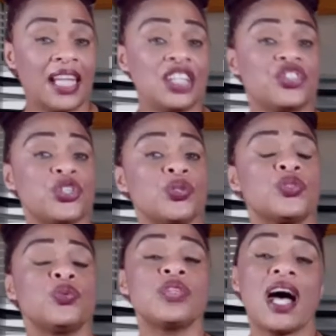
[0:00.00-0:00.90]
And in
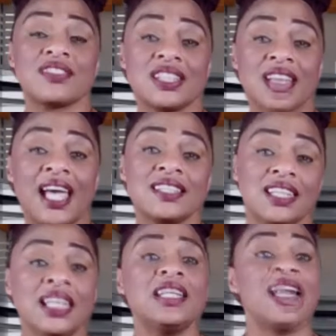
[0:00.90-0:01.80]
June
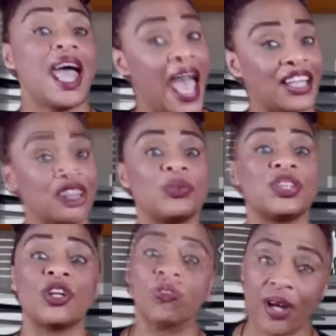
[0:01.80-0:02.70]
2019, the actor
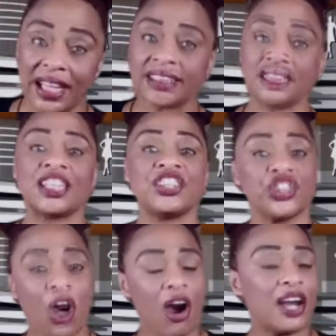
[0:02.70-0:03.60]
was arrested and
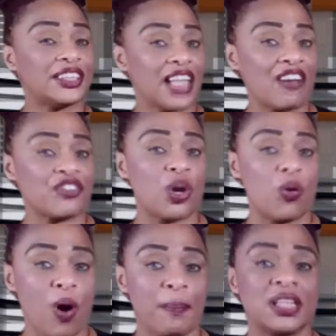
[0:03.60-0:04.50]
charged after a
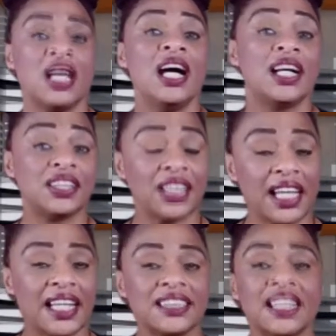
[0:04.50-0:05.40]
woman
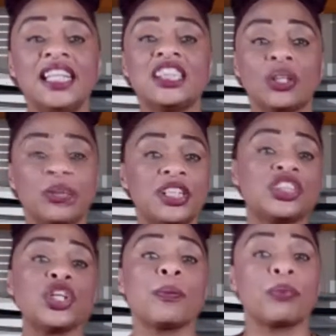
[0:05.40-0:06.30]
alleged that he
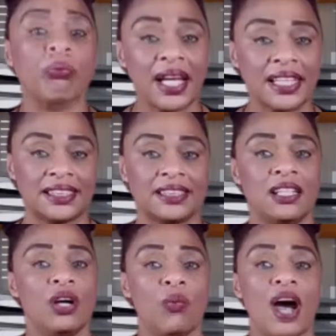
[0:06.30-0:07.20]
squeezed her breast
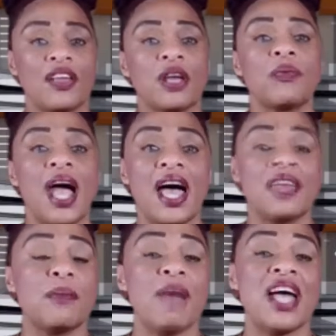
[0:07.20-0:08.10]
while they were
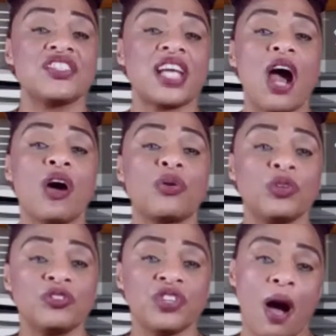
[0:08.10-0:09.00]
at the Magic Hour
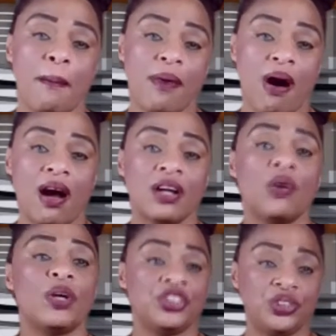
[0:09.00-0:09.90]
rooftop bar
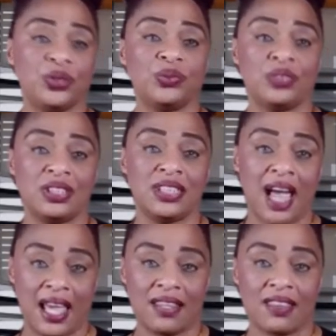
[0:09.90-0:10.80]
on June
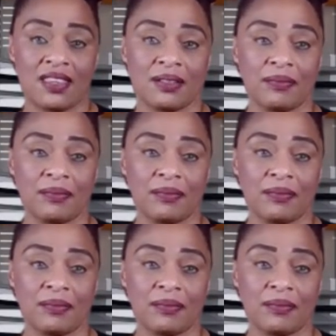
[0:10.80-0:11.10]
9th.